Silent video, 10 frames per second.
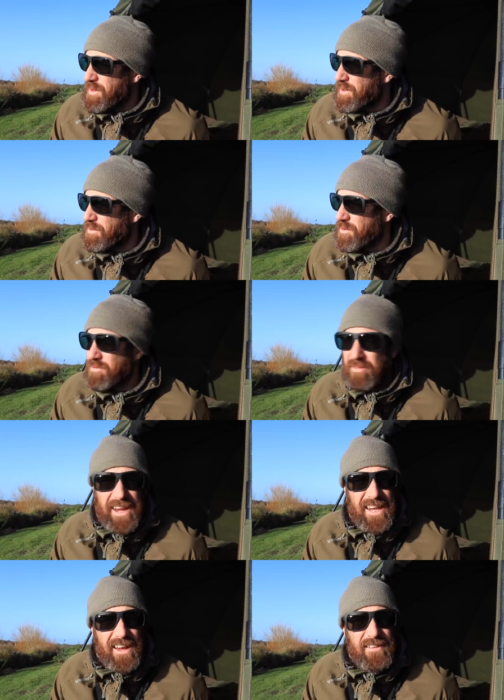which was
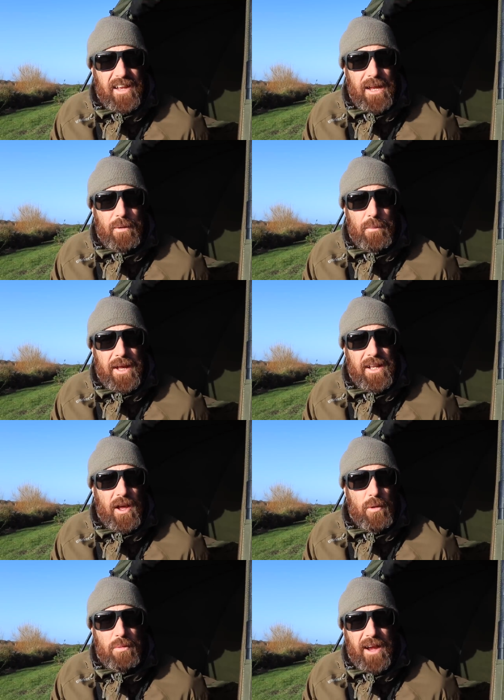great yesterday when we had
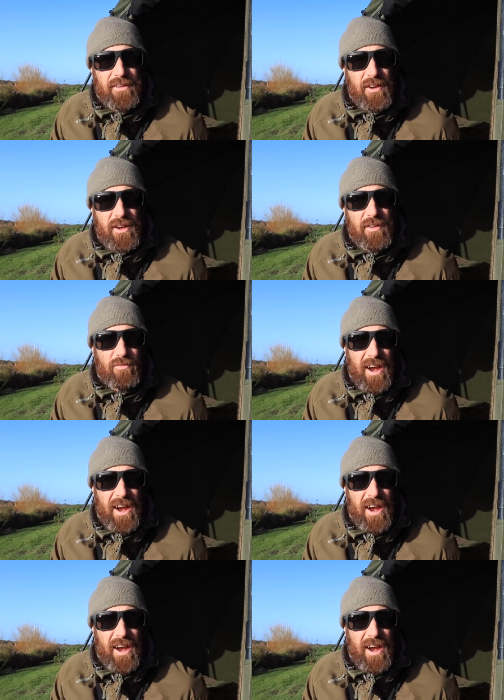low pressure and